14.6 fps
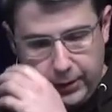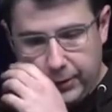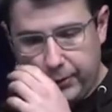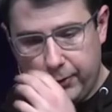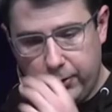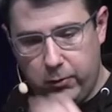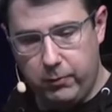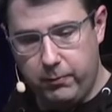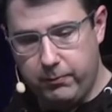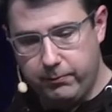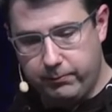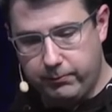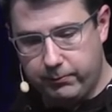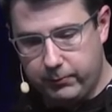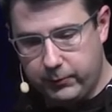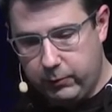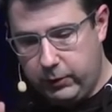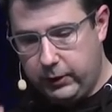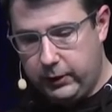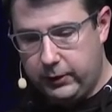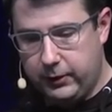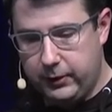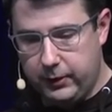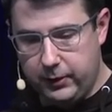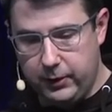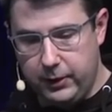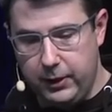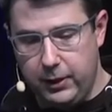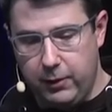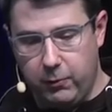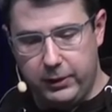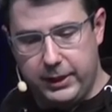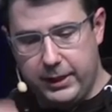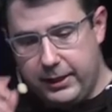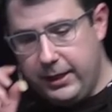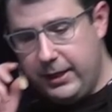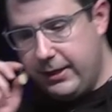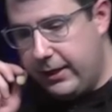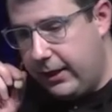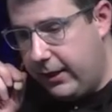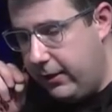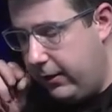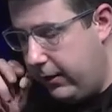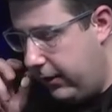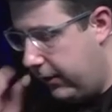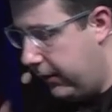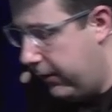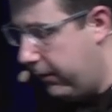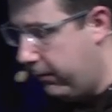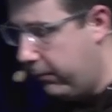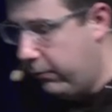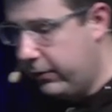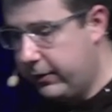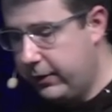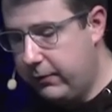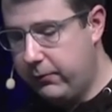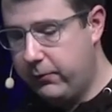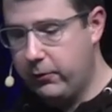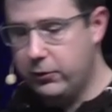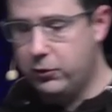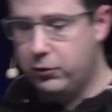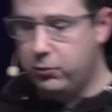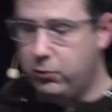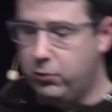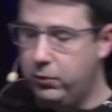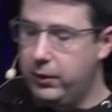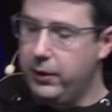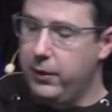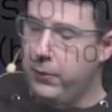So what what they did then uh, was therefore to